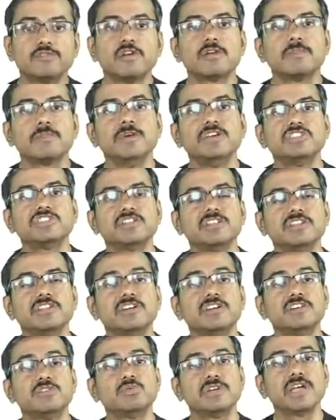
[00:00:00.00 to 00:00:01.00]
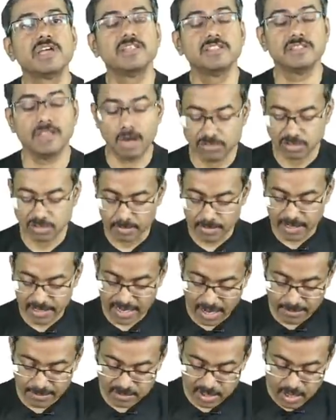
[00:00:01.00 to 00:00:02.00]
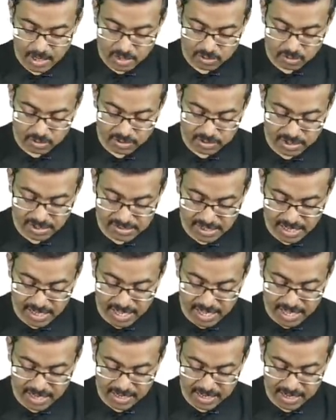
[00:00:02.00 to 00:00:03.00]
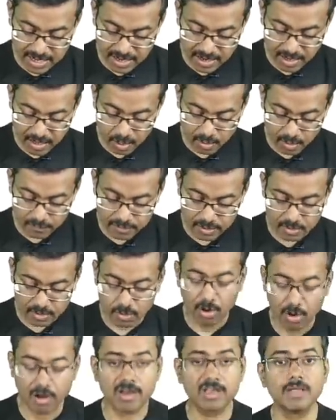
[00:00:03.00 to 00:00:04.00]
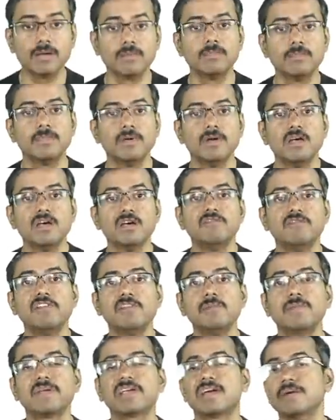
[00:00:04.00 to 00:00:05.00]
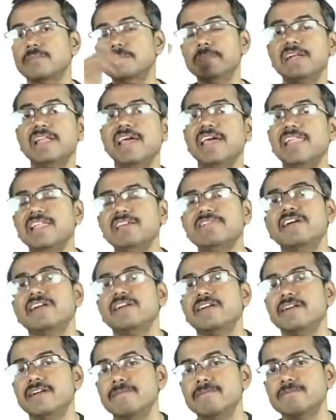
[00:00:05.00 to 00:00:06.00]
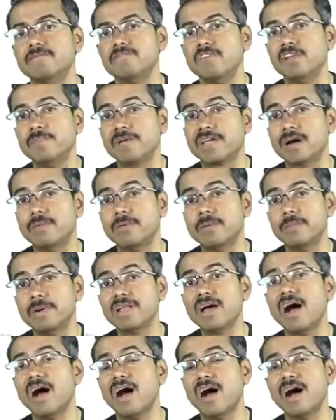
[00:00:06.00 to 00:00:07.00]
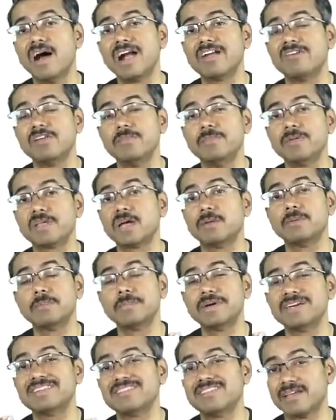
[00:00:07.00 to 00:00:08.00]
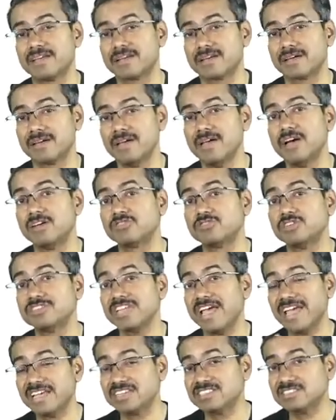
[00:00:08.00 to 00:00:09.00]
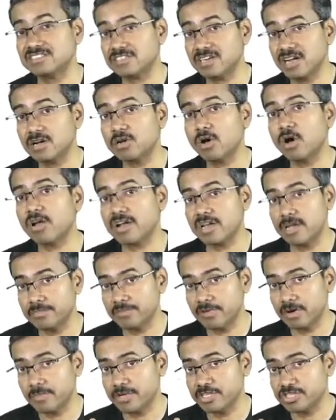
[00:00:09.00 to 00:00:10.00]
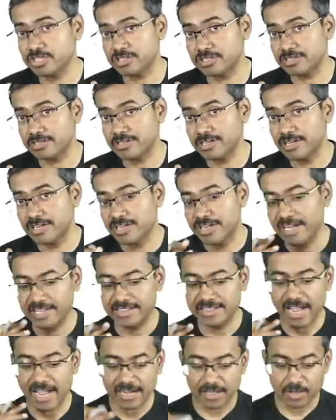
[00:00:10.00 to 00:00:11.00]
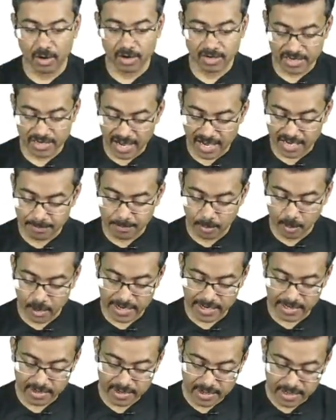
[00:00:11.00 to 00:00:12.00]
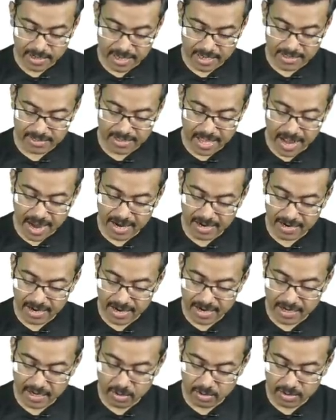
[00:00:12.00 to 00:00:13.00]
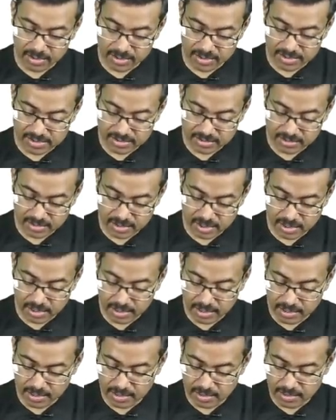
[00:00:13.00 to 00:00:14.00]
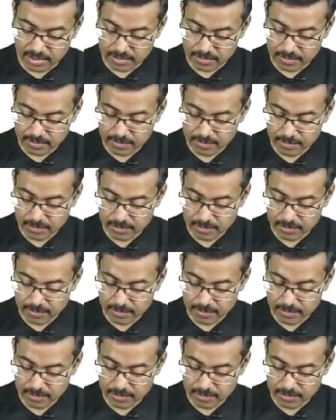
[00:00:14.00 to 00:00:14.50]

formation here to ten thousand milligrams. So this area of the corneum will become a bit elevated, will become a bit hard, will become a bit thick. So it's extra corneum formation in that contact point, and that right down is thickened